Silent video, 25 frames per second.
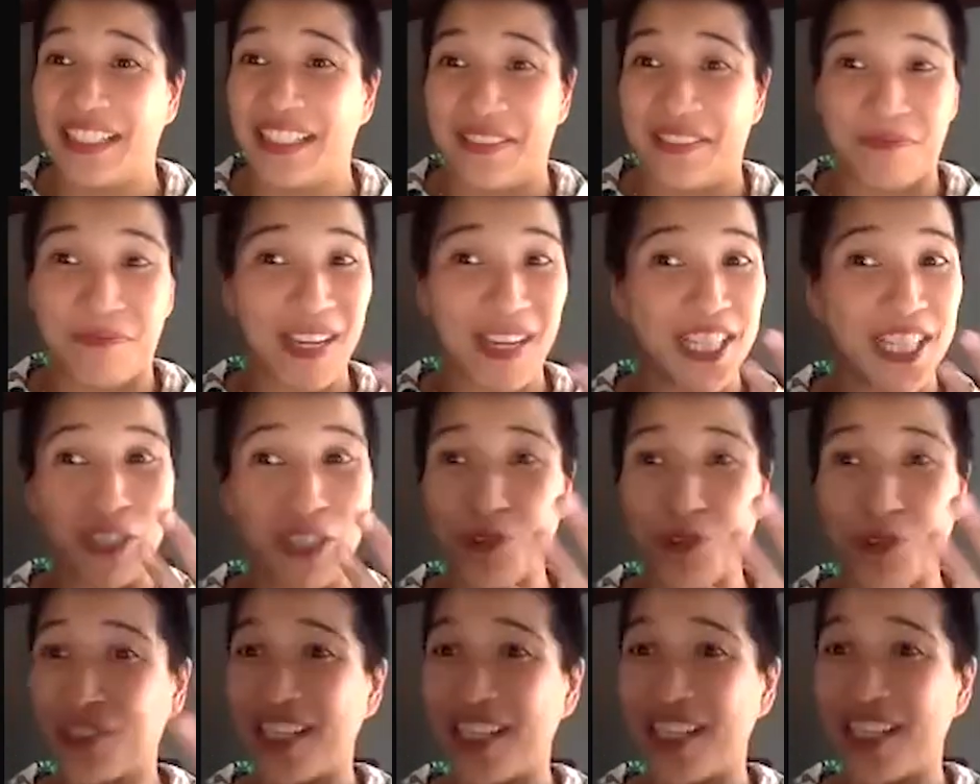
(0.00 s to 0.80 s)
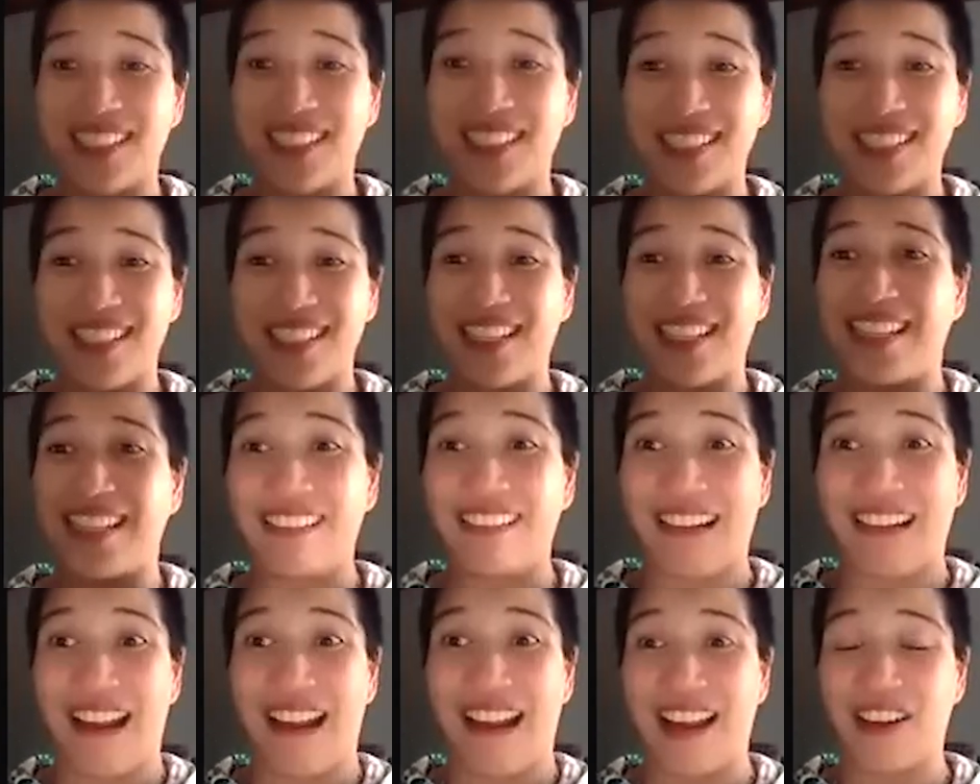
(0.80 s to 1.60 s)
My student is
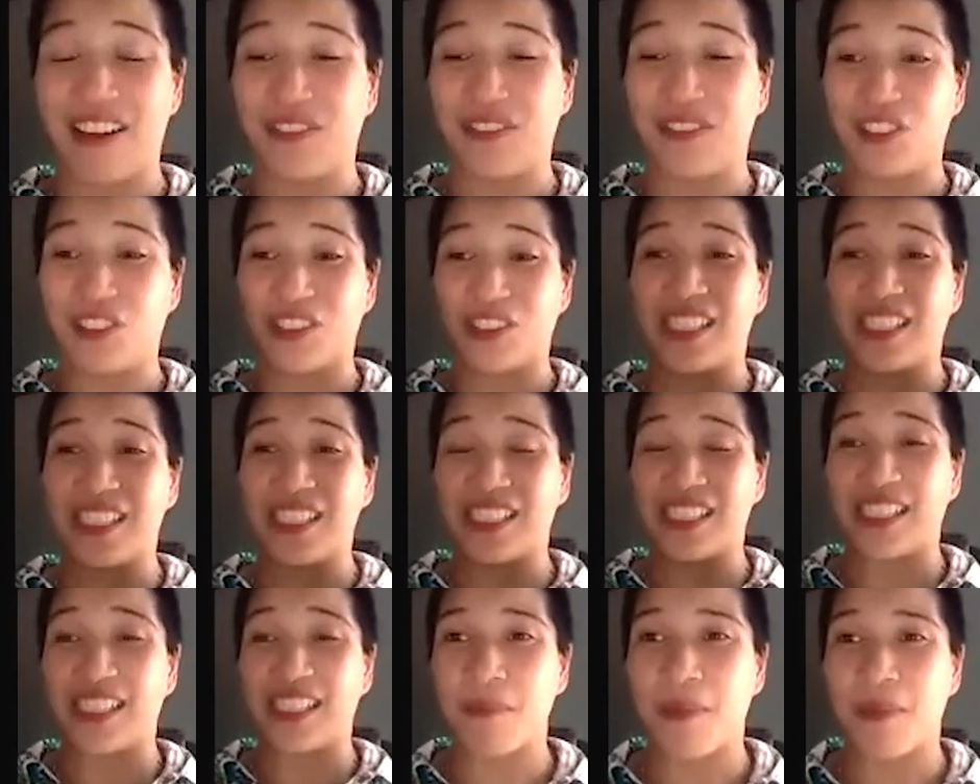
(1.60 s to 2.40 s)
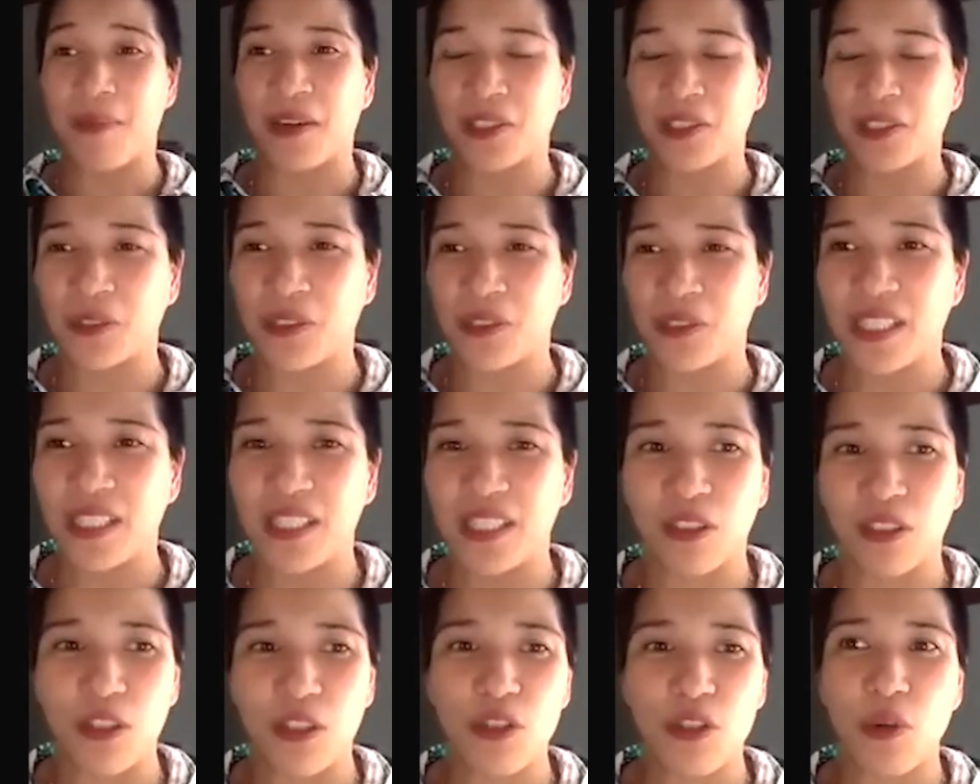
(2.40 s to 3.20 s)
here, I have to teach them how to read.
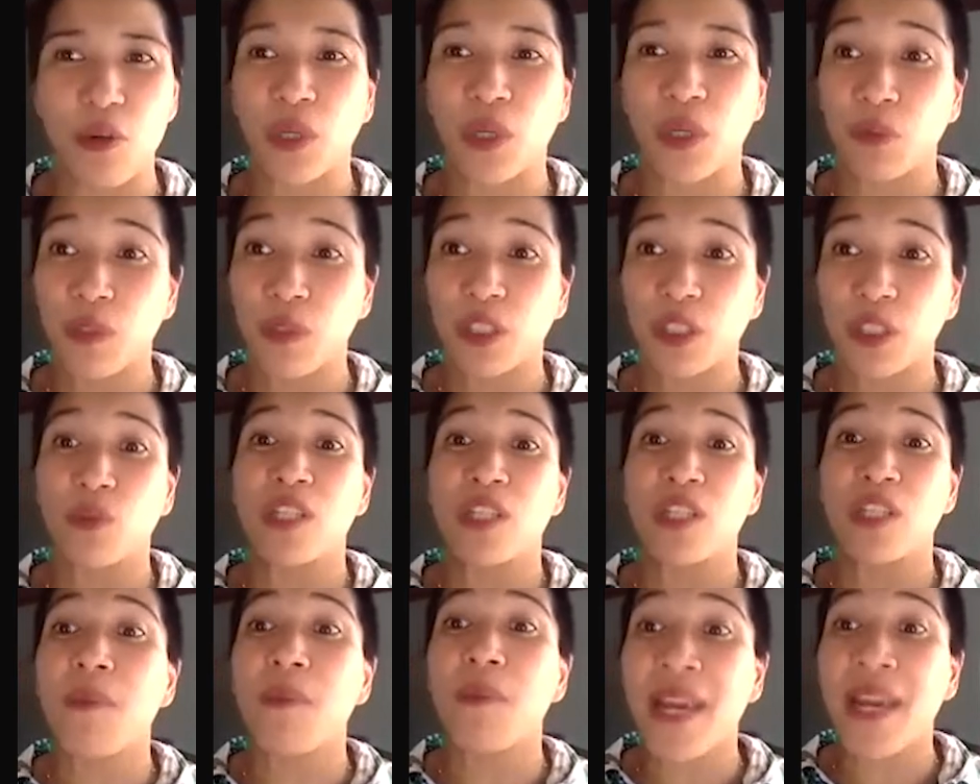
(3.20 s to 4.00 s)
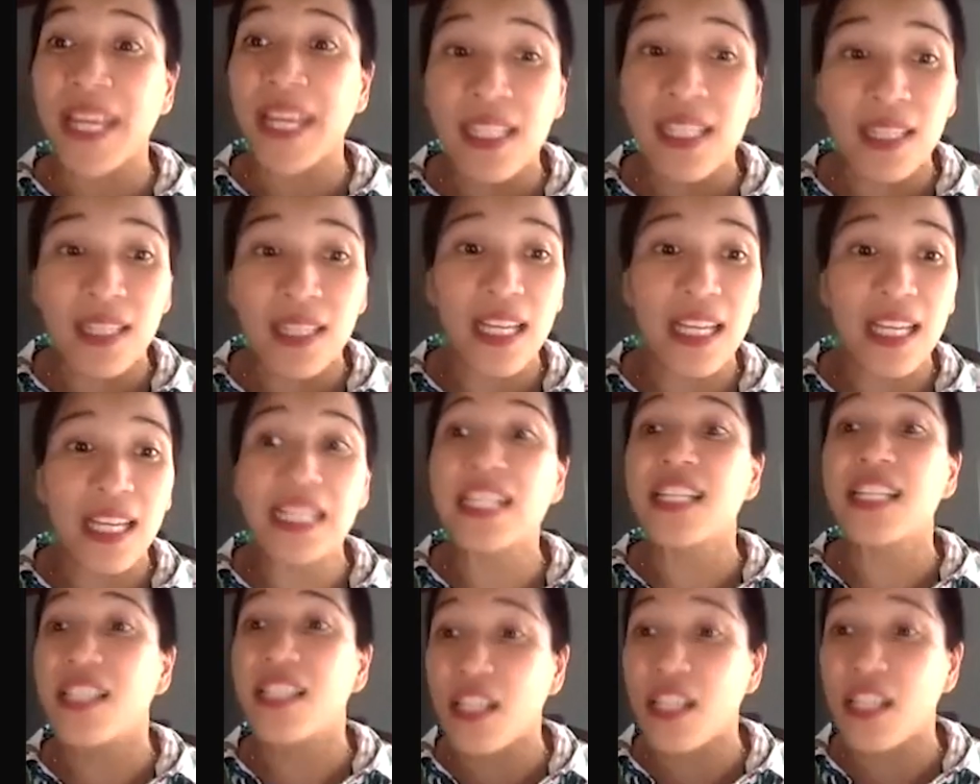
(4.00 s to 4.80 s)
So what we do is we make it
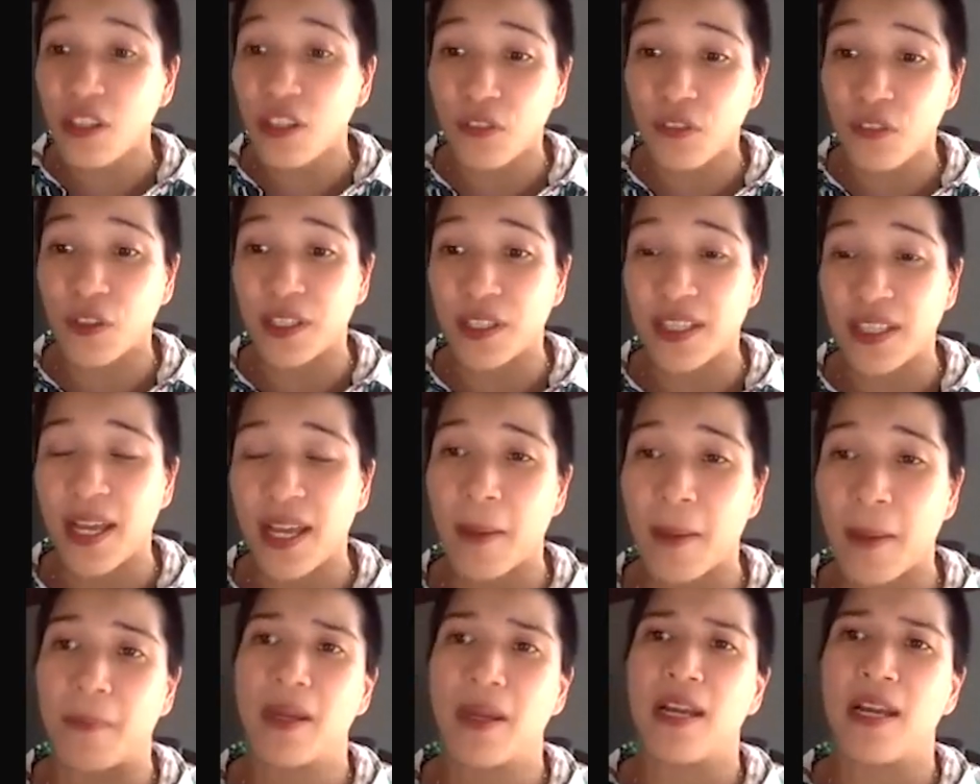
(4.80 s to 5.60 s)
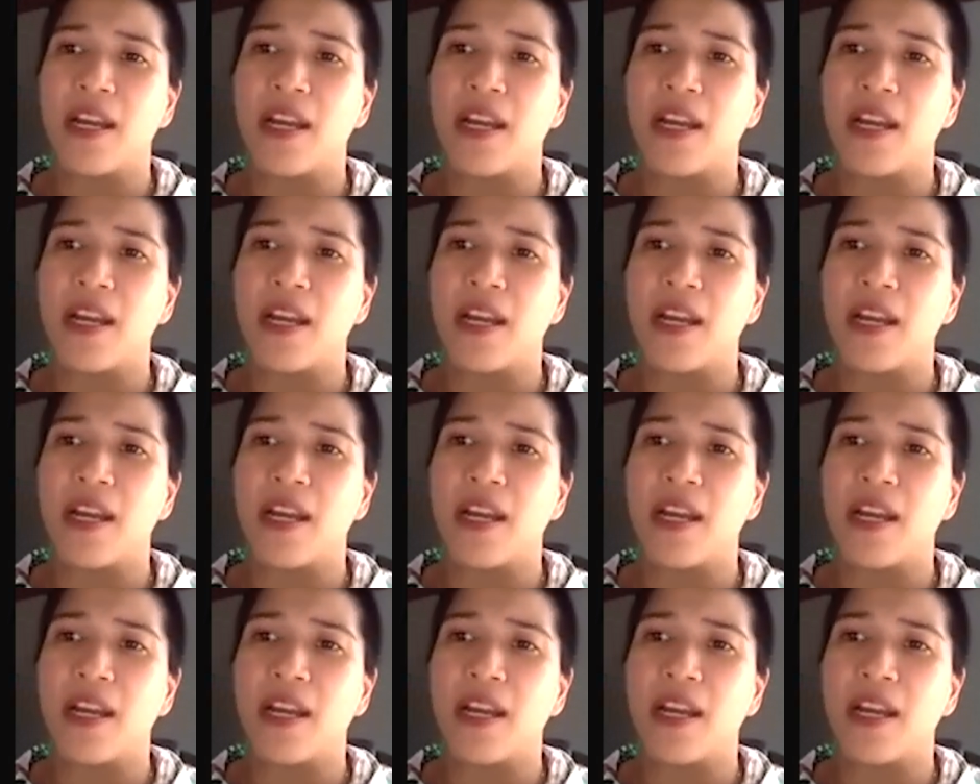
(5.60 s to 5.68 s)
easier for them.